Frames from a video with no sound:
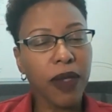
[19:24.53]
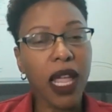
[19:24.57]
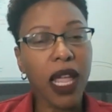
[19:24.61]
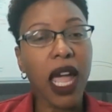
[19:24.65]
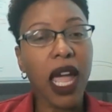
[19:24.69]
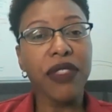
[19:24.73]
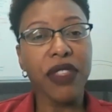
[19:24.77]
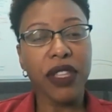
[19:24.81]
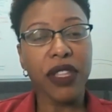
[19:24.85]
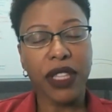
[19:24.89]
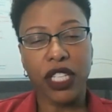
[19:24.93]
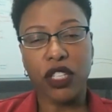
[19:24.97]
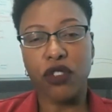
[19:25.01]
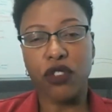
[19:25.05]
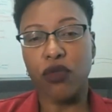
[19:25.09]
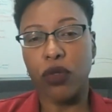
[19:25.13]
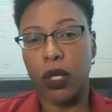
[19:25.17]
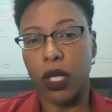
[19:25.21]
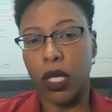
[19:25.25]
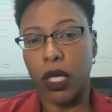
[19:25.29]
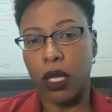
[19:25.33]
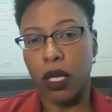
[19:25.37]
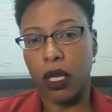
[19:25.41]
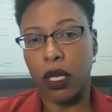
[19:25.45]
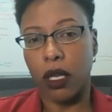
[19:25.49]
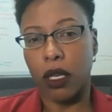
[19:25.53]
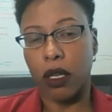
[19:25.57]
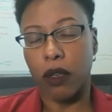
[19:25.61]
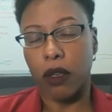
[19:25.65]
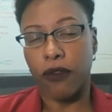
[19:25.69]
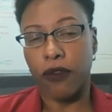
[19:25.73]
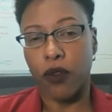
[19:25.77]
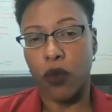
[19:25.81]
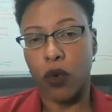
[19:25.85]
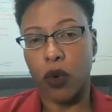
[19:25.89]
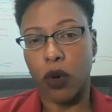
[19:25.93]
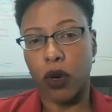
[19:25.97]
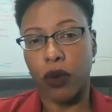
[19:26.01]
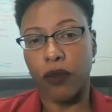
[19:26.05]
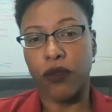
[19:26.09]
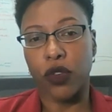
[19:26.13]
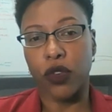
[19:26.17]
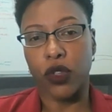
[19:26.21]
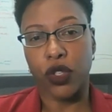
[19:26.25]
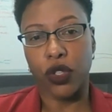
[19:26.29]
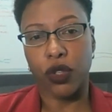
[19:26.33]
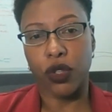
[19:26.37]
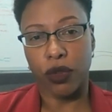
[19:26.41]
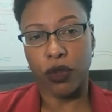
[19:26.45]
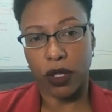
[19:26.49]
I think that's really key for
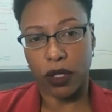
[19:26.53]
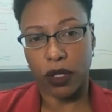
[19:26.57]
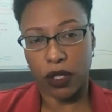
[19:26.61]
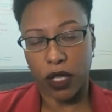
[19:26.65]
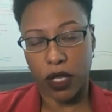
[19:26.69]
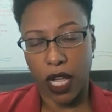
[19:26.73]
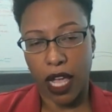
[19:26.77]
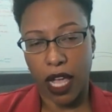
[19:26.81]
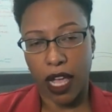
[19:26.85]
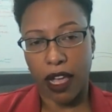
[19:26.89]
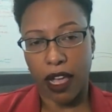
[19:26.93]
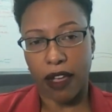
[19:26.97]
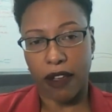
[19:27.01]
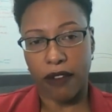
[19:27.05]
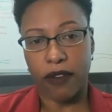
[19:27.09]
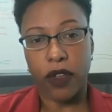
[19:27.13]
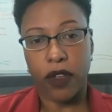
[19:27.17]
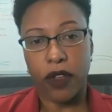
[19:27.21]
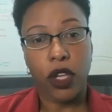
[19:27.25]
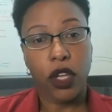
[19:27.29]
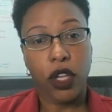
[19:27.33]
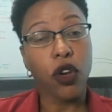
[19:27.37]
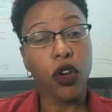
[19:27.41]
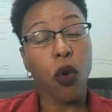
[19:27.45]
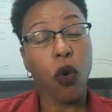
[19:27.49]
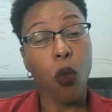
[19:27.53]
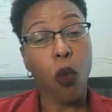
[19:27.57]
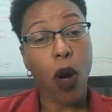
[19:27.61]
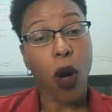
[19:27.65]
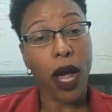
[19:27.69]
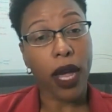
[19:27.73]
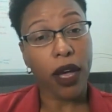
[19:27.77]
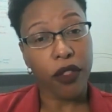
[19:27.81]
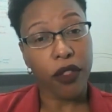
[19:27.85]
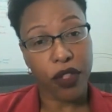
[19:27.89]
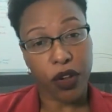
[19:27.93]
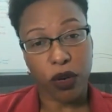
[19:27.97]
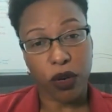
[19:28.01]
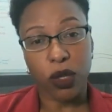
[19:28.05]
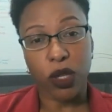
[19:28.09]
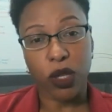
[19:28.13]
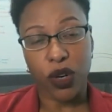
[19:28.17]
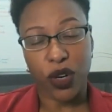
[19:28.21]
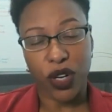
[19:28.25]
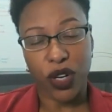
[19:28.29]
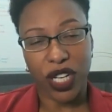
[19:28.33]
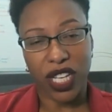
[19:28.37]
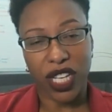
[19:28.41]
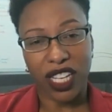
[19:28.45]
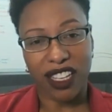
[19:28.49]
students to have, while they're
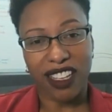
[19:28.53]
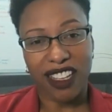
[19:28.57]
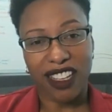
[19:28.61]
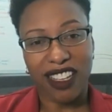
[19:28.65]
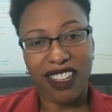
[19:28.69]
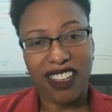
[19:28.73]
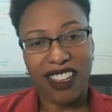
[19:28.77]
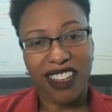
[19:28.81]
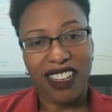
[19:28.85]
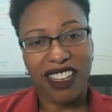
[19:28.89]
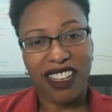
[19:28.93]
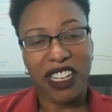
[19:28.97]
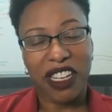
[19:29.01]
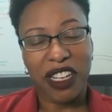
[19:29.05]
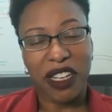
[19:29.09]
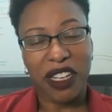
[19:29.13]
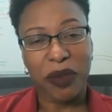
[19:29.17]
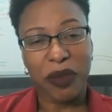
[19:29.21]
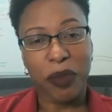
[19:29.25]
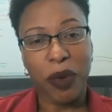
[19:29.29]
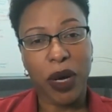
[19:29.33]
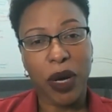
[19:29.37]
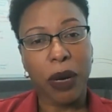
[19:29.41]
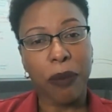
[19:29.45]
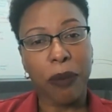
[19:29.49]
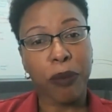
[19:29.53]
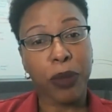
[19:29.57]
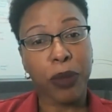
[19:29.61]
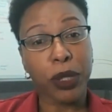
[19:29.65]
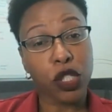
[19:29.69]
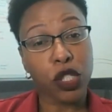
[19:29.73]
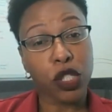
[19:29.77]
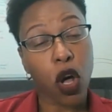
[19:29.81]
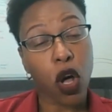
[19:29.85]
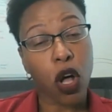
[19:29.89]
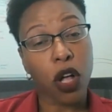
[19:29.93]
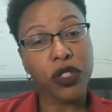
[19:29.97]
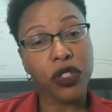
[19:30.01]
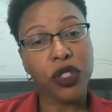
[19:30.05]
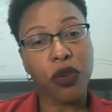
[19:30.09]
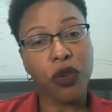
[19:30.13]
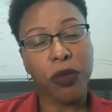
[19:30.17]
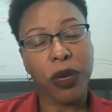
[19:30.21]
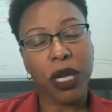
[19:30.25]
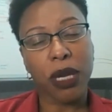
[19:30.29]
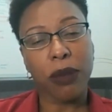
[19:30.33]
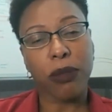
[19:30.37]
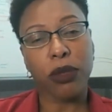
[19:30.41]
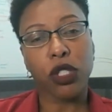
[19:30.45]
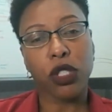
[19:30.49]
learning, but to also
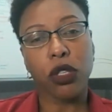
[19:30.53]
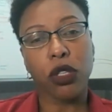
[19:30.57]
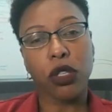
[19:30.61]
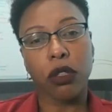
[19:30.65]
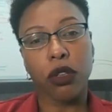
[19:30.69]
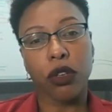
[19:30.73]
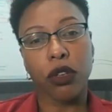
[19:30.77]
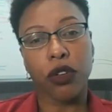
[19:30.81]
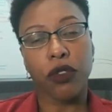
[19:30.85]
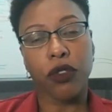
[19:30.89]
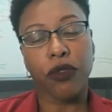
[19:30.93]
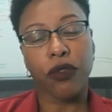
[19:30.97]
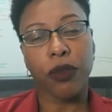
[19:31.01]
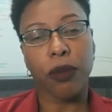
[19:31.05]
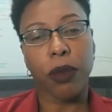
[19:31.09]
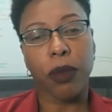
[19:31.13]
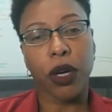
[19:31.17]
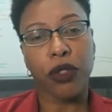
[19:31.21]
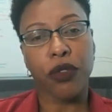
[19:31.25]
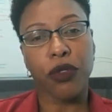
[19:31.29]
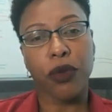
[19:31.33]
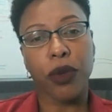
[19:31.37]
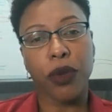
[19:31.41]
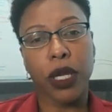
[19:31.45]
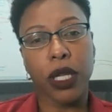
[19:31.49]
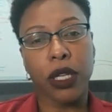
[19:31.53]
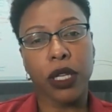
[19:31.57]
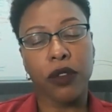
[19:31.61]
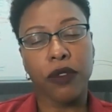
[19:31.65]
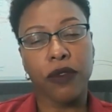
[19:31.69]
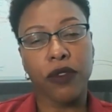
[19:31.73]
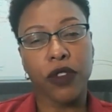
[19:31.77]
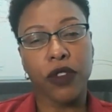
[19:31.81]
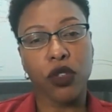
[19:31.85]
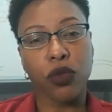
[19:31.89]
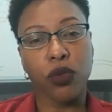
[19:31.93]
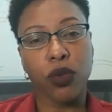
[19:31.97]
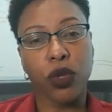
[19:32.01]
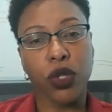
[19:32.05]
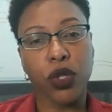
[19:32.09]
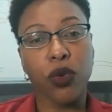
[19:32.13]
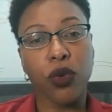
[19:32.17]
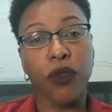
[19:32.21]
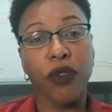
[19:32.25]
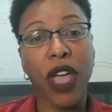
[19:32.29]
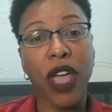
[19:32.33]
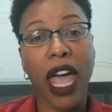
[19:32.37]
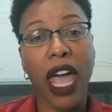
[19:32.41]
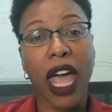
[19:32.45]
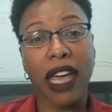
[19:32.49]
be able to learn from other individuals
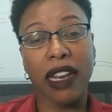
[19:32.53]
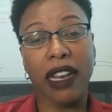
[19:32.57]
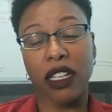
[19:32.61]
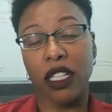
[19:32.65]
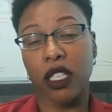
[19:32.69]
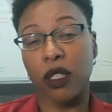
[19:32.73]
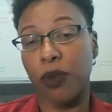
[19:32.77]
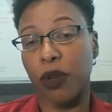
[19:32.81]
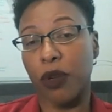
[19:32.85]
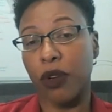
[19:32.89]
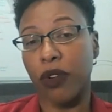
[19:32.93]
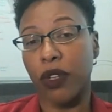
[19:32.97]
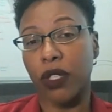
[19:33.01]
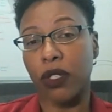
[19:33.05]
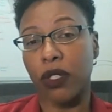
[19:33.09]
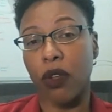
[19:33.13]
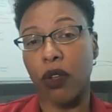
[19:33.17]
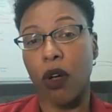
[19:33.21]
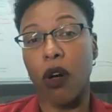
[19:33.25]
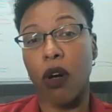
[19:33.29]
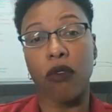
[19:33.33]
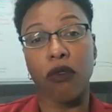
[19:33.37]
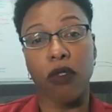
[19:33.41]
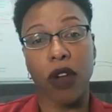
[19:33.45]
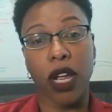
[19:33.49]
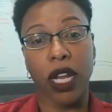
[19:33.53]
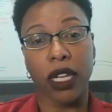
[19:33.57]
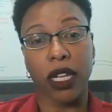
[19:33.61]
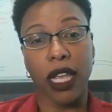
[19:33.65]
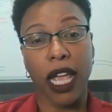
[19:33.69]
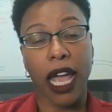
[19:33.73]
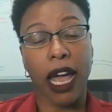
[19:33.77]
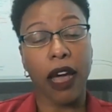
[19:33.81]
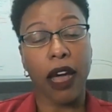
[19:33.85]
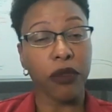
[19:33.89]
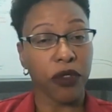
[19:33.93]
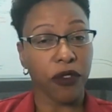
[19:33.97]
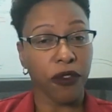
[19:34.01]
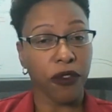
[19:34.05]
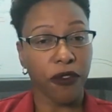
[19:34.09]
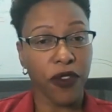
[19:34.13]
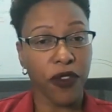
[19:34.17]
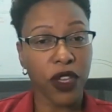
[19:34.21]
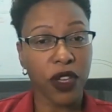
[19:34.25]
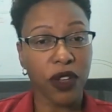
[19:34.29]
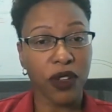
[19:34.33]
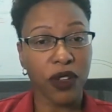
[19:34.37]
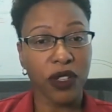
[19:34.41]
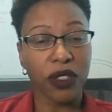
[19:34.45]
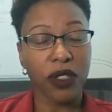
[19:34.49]
who've had experience already out in the
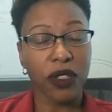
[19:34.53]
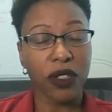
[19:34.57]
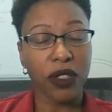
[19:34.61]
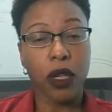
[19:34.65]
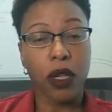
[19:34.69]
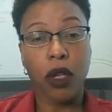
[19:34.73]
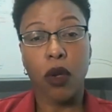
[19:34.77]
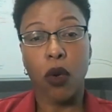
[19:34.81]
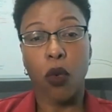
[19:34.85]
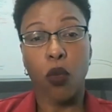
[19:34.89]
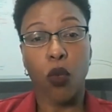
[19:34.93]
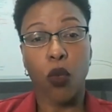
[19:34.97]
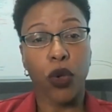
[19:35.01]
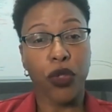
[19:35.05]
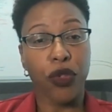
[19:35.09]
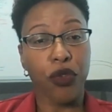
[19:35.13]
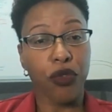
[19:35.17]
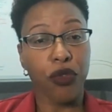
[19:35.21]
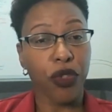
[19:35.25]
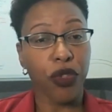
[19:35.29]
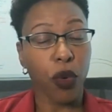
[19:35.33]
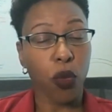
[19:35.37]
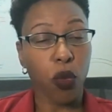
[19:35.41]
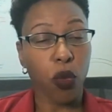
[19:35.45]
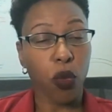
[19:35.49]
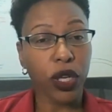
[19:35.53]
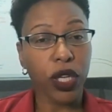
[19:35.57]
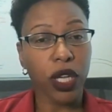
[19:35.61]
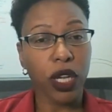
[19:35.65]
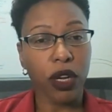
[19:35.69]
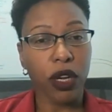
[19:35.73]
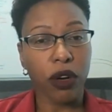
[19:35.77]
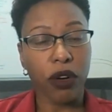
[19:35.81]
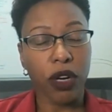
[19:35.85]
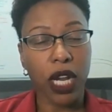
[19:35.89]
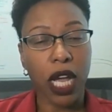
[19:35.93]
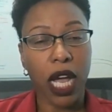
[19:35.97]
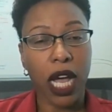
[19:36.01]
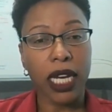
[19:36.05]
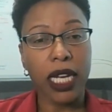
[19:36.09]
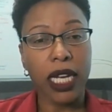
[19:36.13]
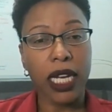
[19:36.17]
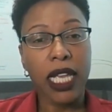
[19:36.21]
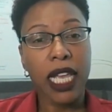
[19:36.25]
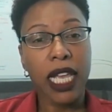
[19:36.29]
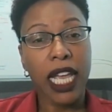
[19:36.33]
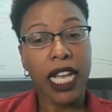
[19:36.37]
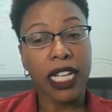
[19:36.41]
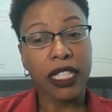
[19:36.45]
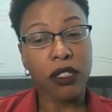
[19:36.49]
field, whether they're working or not,
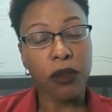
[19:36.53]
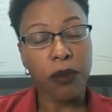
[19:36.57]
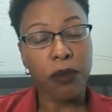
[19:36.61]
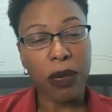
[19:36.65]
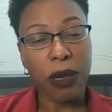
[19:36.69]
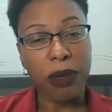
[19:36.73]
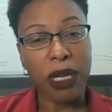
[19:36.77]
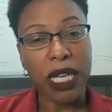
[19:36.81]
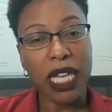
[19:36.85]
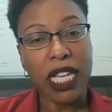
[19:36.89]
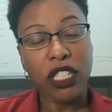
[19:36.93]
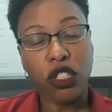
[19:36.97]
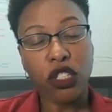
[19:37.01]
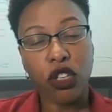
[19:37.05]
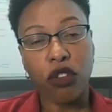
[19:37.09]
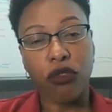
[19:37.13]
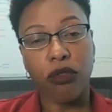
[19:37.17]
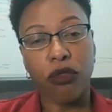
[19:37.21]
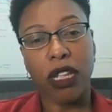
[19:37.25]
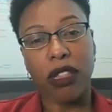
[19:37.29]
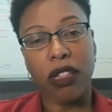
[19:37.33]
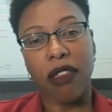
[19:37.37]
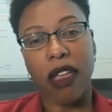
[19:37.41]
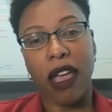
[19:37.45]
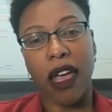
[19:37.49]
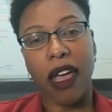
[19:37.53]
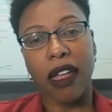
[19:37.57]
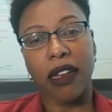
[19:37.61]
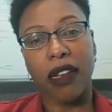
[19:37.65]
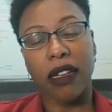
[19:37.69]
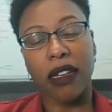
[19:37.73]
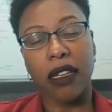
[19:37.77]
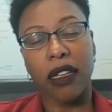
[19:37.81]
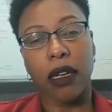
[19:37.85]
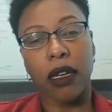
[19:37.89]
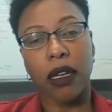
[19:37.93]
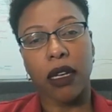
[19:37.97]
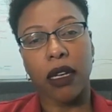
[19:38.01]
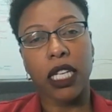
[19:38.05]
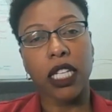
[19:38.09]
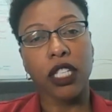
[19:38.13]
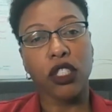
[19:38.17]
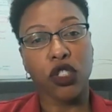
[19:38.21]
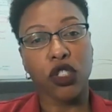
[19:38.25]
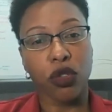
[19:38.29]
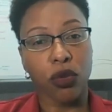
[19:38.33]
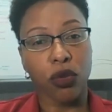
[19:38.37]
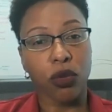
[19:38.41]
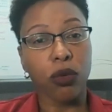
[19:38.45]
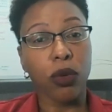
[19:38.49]
and to maybe integrate that
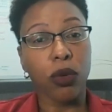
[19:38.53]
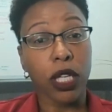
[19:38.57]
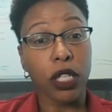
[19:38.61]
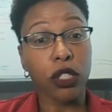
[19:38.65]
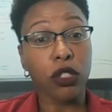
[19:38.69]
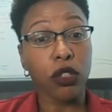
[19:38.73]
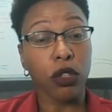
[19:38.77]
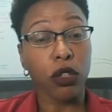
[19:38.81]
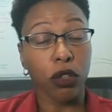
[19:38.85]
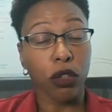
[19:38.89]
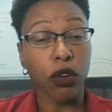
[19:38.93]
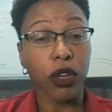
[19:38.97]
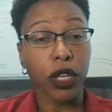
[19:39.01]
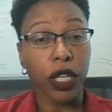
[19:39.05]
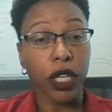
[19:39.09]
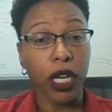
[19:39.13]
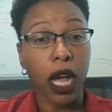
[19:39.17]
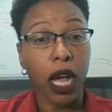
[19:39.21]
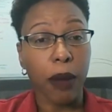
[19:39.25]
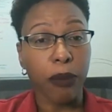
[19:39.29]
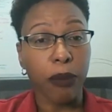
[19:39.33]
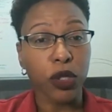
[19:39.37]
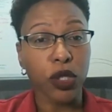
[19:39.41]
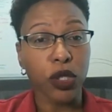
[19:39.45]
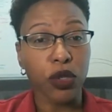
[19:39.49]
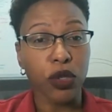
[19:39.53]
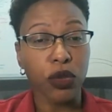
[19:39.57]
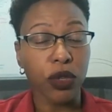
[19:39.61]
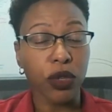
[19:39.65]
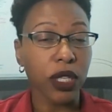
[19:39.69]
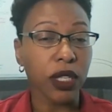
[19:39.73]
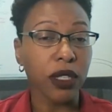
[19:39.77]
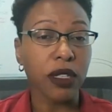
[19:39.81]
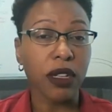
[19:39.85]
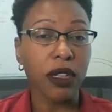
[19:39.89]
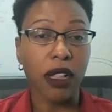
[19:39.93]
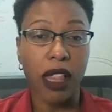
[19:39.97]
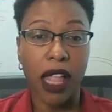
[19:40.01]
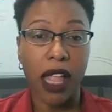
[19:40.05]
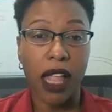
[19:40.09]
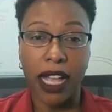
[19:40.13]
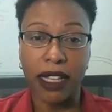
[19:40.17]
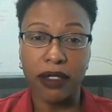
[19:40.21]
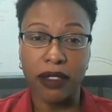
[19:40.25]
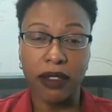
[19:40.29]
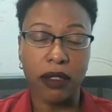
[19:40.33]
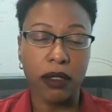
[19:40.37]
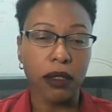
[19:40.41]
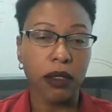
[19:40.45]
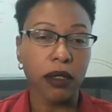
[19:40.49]
into learning opportunities,
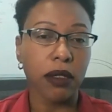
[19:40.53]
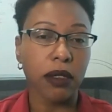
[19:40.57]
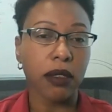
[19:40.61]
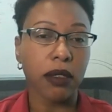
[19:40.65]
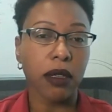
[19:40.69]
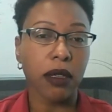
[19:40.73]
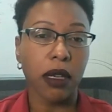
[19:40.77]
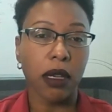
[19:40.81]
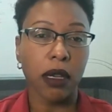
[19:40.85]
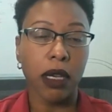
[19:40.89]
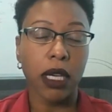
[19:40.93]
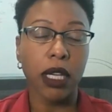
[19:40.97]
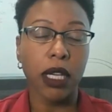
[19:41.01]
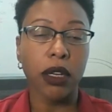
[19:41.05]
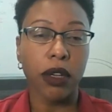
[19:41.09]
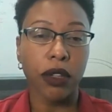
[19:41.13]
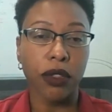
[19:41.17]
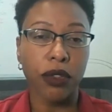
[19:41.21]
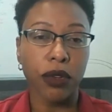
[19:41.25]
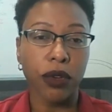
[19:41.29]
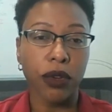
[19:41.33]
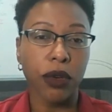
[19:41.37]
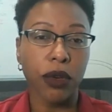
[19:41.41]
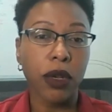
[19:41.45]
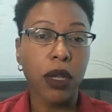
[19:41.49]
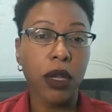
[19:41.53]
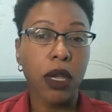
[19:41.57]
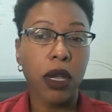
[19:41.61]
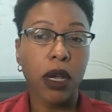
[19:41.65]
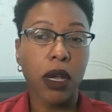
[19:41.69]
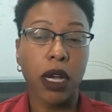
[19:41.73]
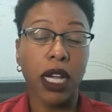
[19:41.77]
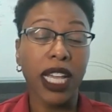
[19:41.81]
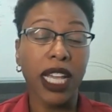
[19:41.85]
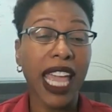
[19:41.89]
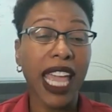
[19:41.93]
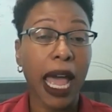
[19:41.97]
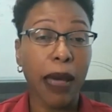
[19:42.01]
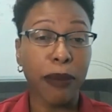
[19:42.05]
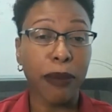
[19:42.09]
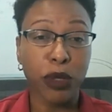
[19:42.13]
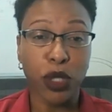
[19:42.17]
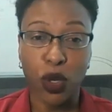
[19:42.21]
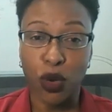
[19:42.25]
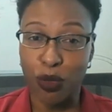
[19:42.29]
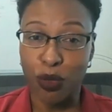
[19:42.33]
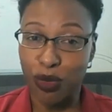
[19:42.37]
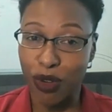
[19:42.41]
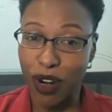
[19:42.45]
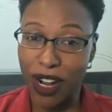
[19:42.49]
classes, and other
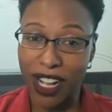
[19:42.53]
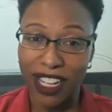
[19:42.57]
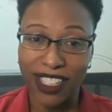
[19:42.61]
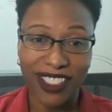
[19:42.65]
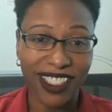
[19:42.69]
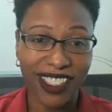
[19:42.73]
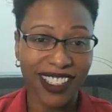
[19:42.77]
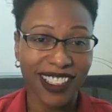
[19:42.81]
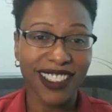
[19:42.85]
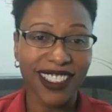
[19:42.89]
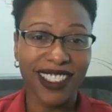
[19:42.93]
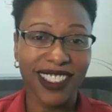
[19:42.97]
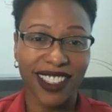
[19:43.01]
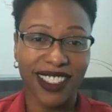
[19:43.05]
capstone projects,